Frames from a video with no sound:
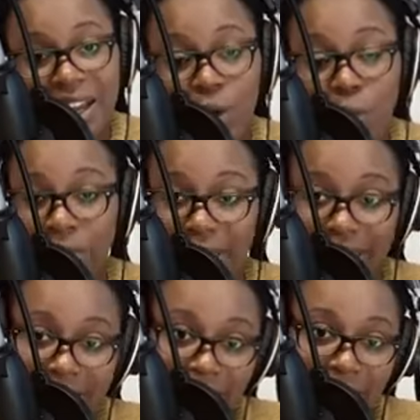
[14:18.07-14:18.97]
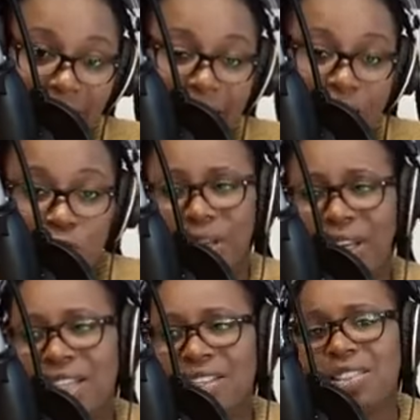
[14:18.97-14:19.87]
or nee. So you can
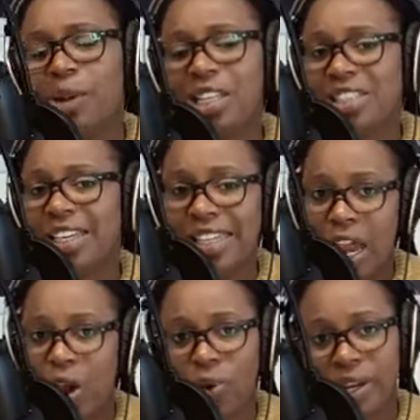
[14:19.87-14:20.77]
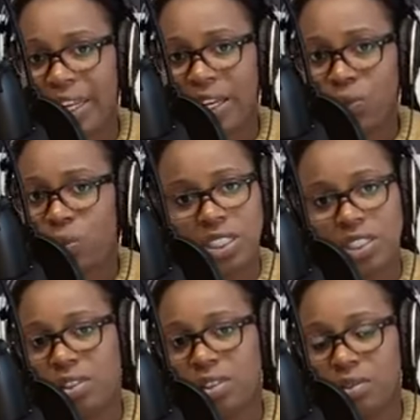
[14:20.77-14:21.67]
just simply say ja or nee, which
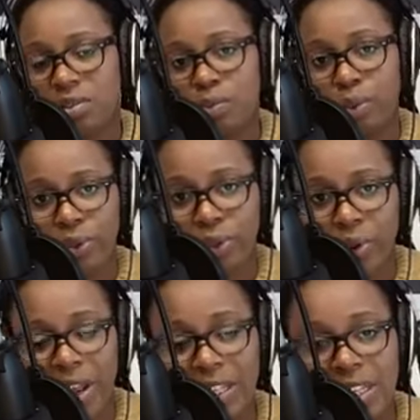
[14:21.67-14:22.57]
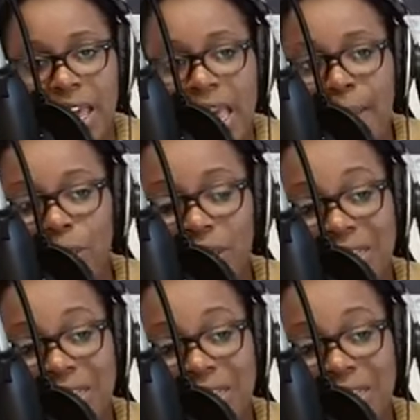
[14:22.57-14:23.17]
is both correct. But you can